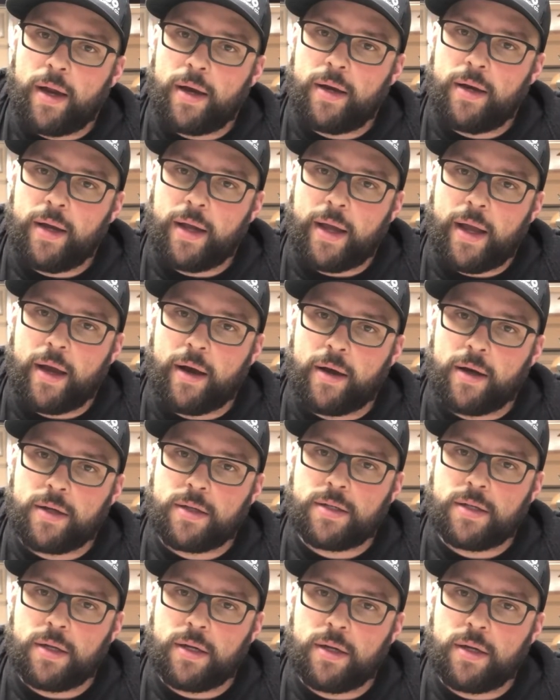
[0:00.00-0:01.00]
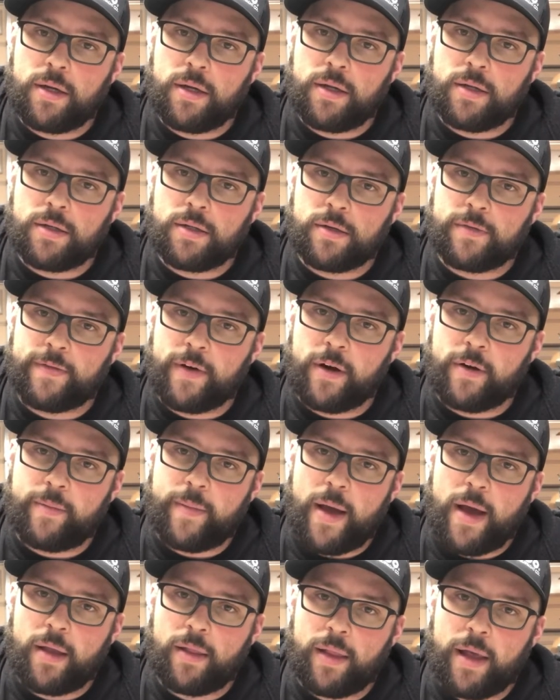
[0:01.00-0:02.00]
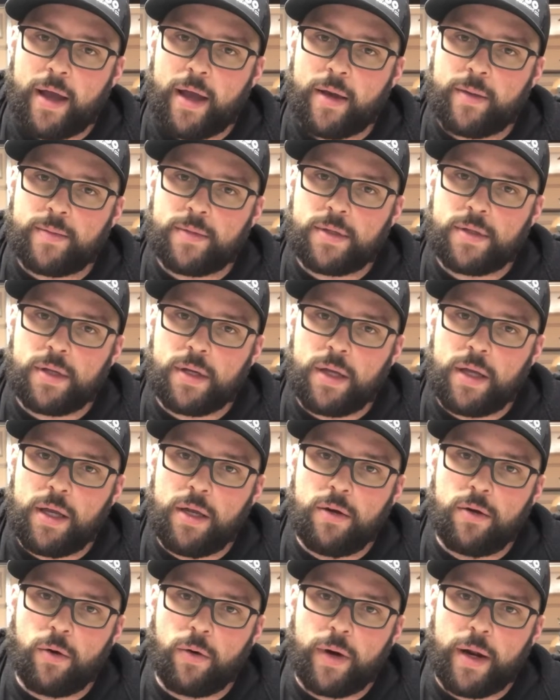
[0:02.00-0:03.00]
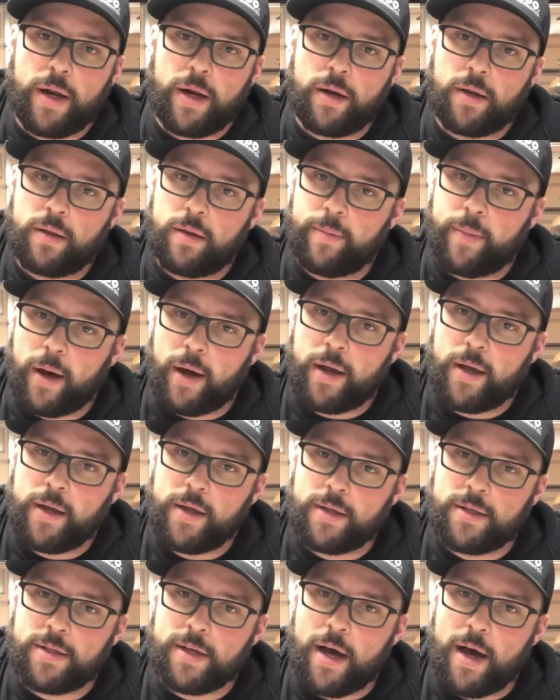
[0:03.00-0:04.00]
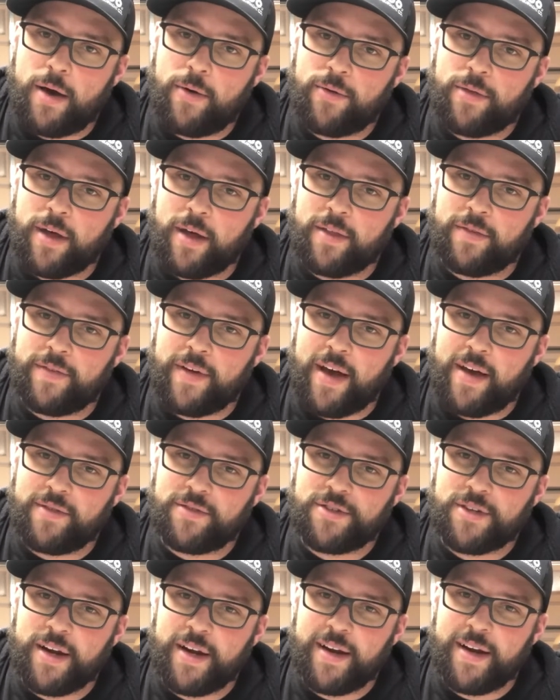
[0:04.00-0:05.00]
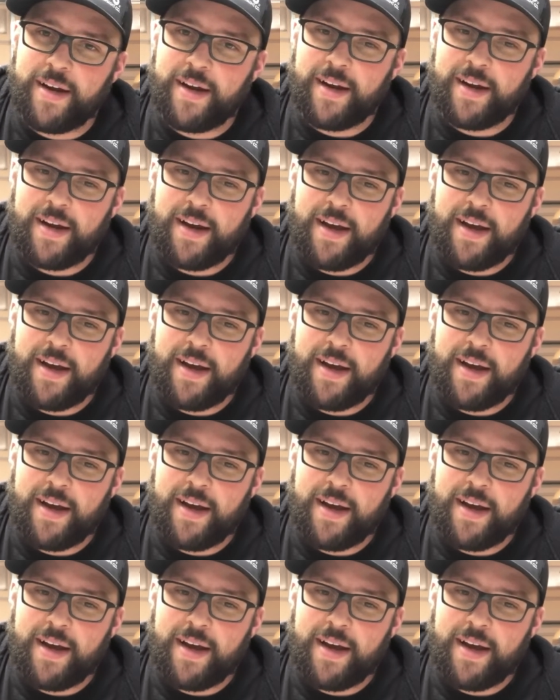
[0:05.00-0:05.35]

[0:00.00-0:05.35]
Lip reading: Nick Erickson is a friend of Matt Lamb's. He donated the bucket you saw with all the valve train in it.